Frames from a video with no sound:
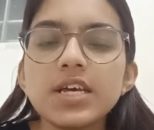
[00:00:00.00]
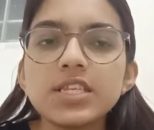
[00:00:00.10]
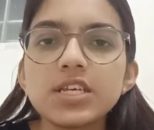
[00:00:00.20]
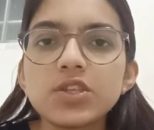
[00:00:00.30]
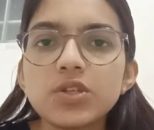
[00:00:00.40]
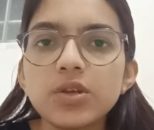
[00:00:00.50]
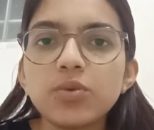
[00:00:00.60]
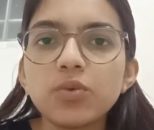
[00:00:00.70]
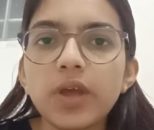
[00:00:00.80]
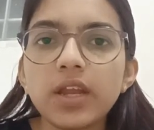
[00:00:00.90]
60
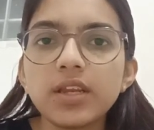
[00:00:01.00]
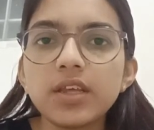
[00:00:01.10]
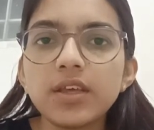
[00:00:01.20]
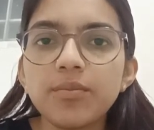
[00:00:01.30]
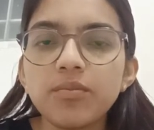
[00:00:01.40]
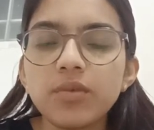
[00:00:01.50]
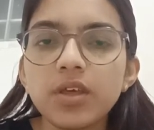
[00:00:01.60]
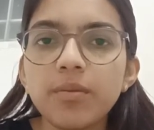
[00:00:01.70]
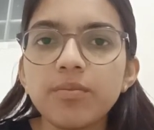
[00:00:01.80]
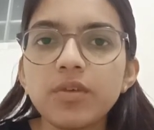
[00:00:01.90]
to 90
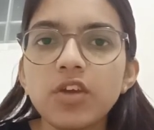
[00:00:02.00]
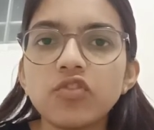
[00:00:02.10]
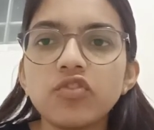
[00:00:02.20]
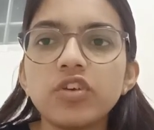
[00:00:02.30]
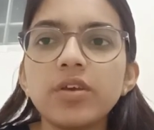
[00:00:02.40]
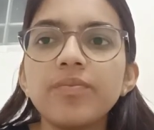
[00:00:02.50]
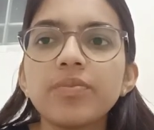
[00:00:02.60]
mmHg,